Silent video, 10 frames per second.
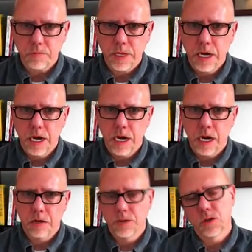
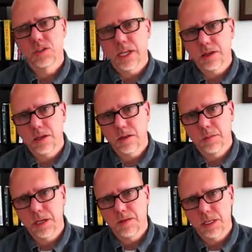notice that the
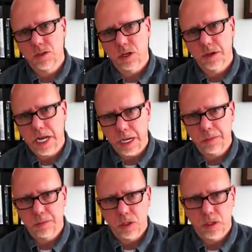PVs are
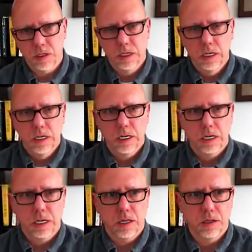named per
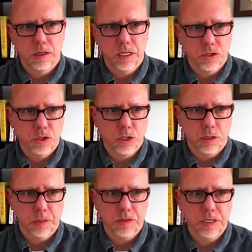the
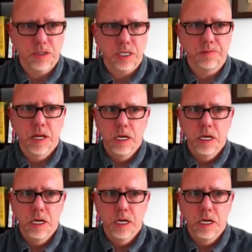associated PVC.